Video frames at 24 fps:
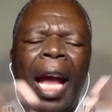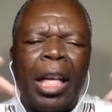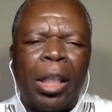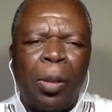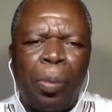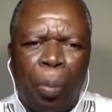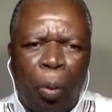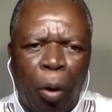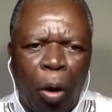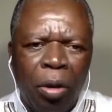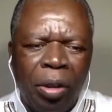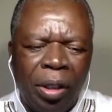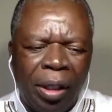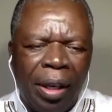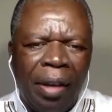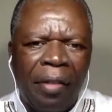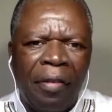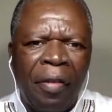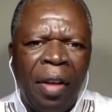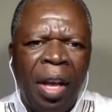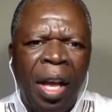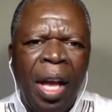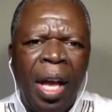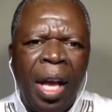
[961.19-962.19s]
explosive,
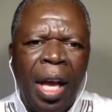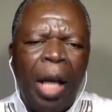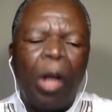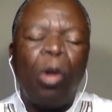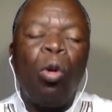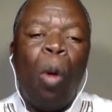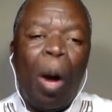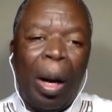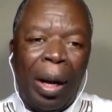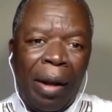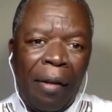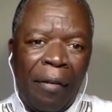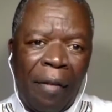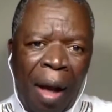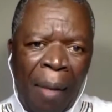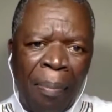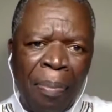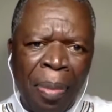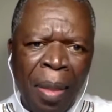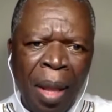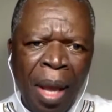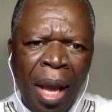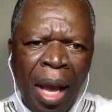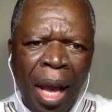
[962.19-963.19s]
and whatever.
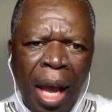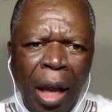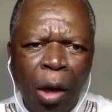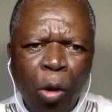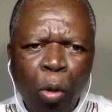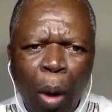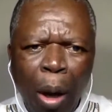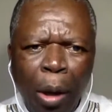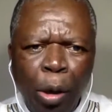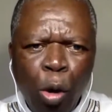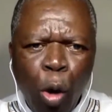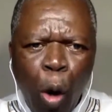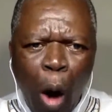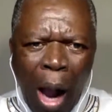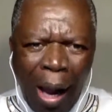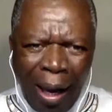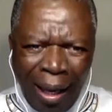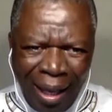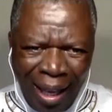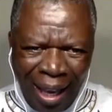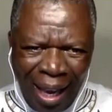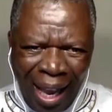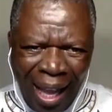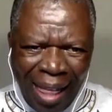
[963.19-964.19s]
And when you are
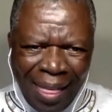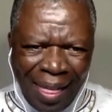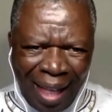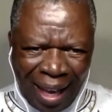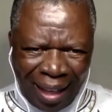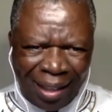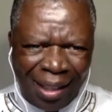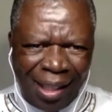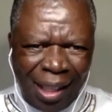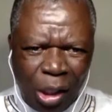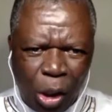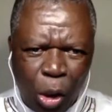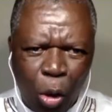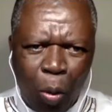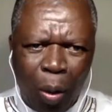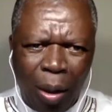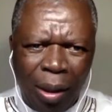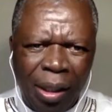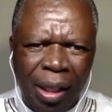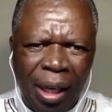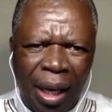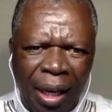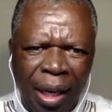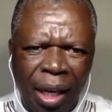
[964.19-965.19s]
in that
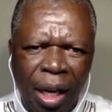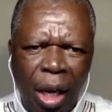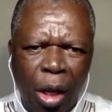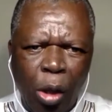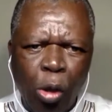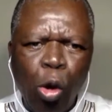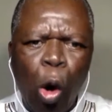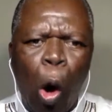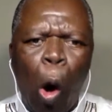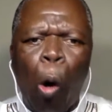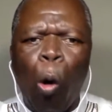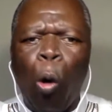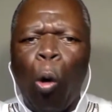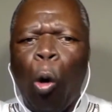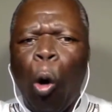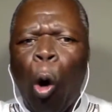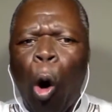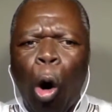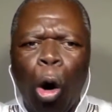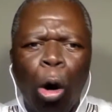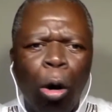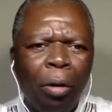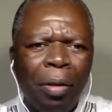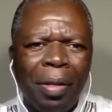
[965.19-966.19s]
situation, your
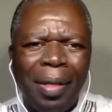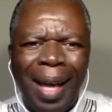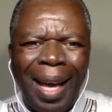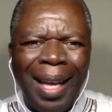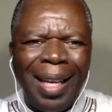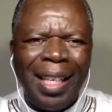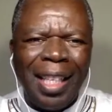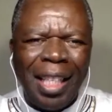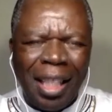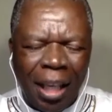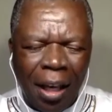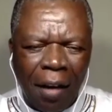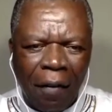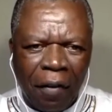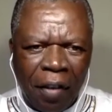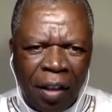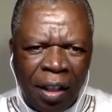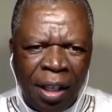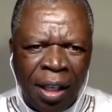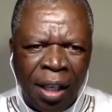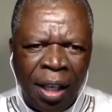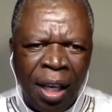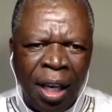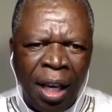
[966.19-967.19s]
goal then
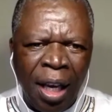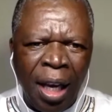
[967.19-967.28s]
shifts.